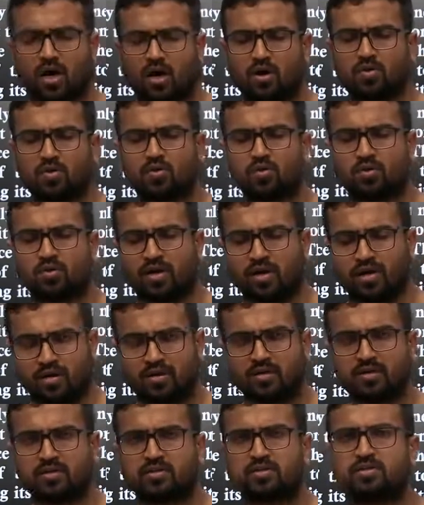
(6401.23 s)
how do I
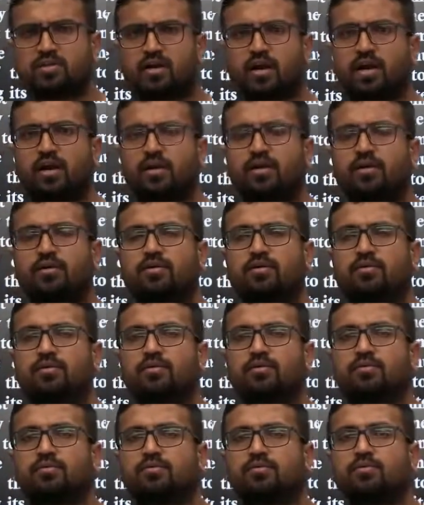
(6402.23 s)
understand
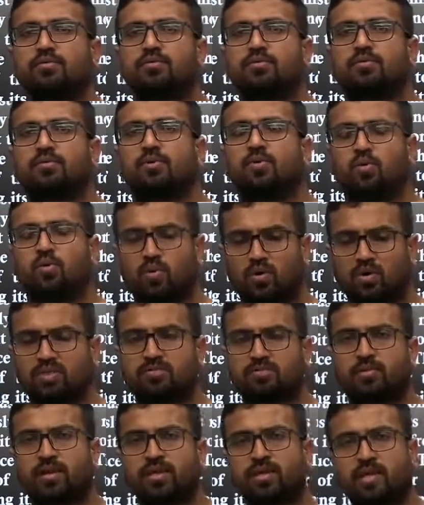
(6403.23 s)
what
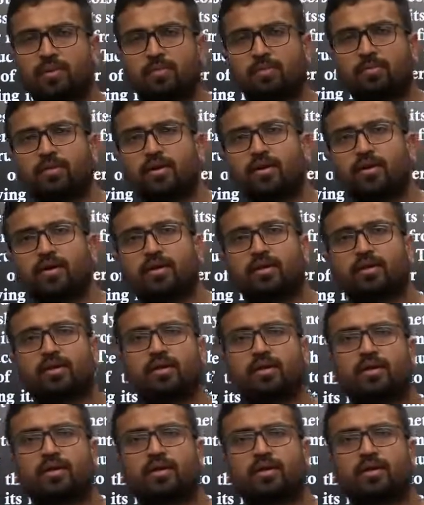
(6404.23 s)
is my capability?